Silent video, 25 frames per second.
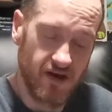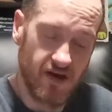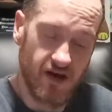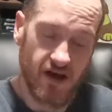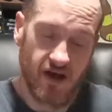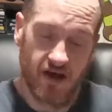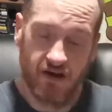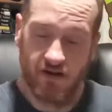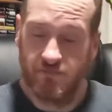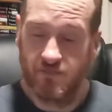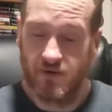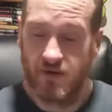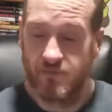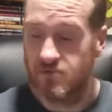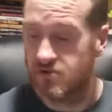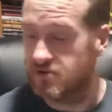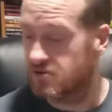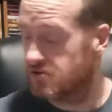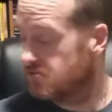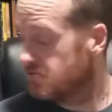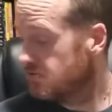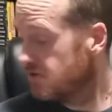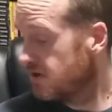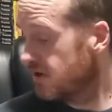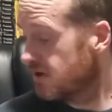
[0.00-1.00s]
I remember
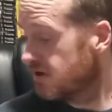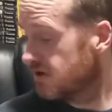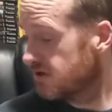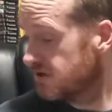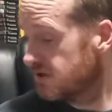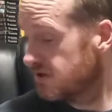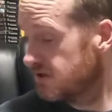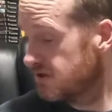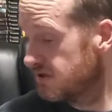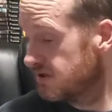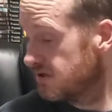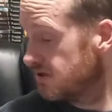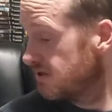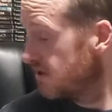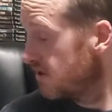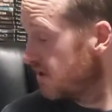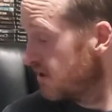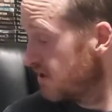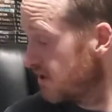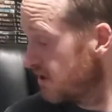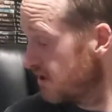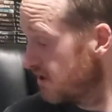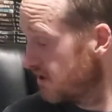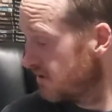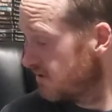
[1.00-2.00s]
correctly,
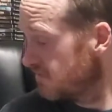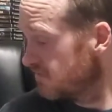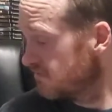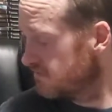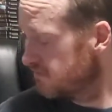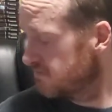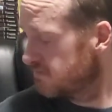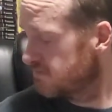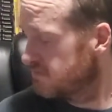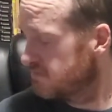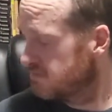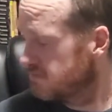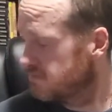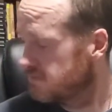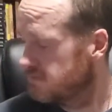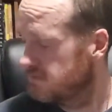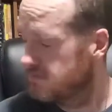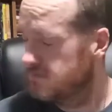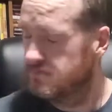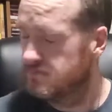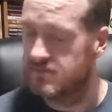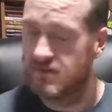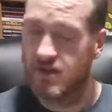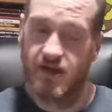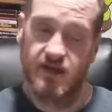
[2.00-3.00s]

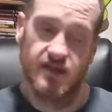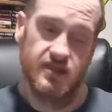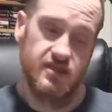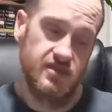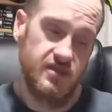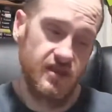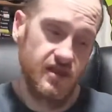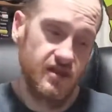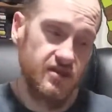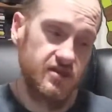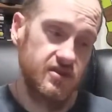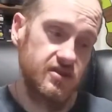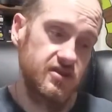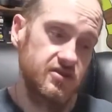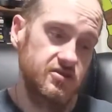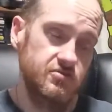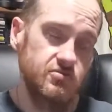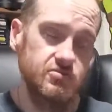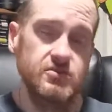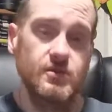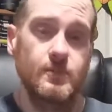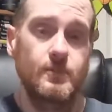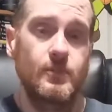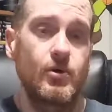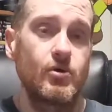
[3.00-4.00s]
um, I think this
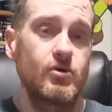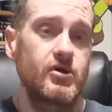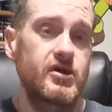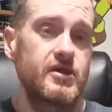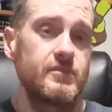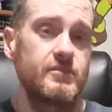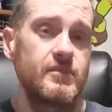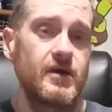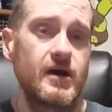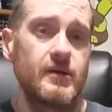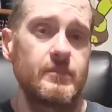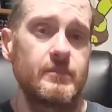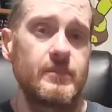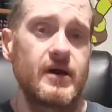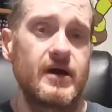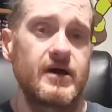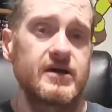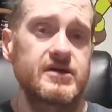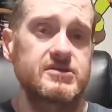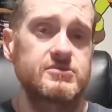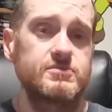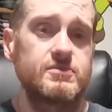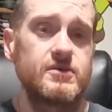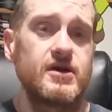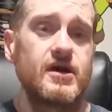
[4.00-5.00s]
was a Pokemon
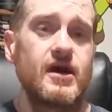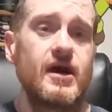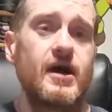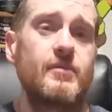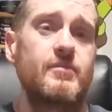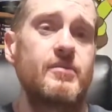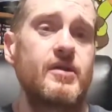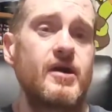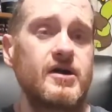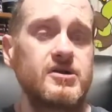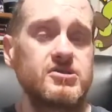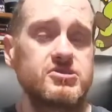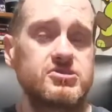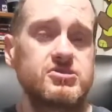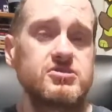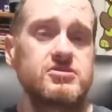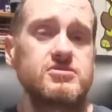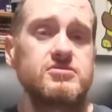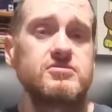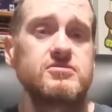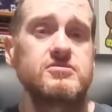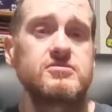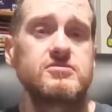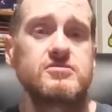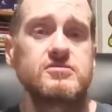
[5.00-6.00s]
box, but I'm not
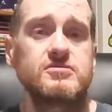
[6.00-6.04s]
sure.